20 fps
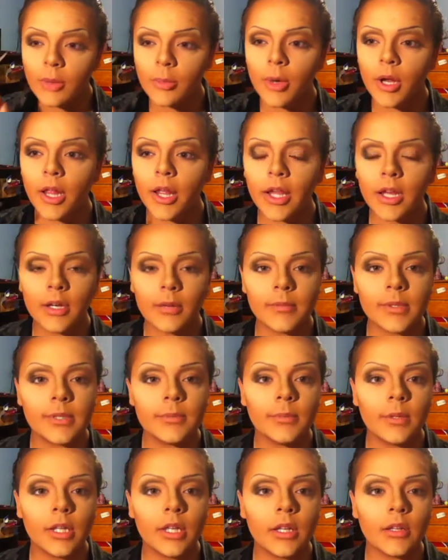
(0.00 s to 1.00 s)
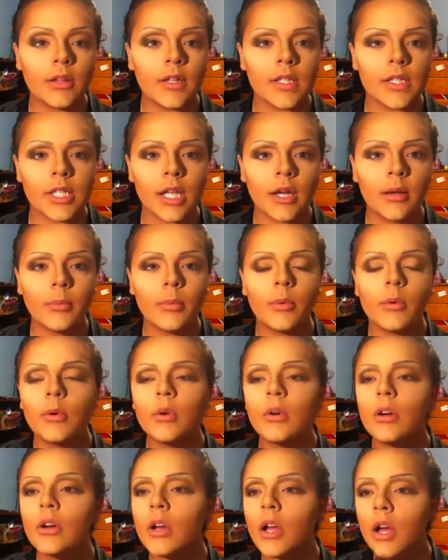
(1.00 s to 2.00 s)
probably end up speeding this up
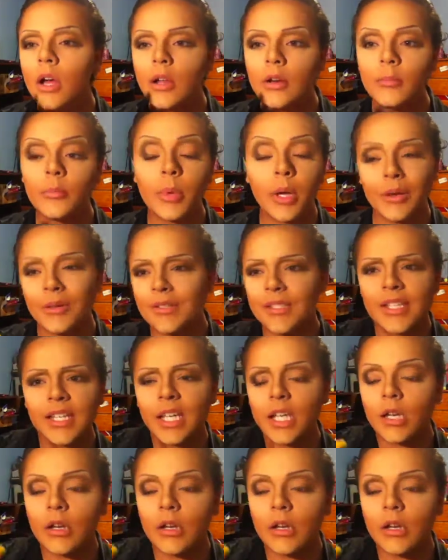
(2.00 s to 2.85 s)
or not posting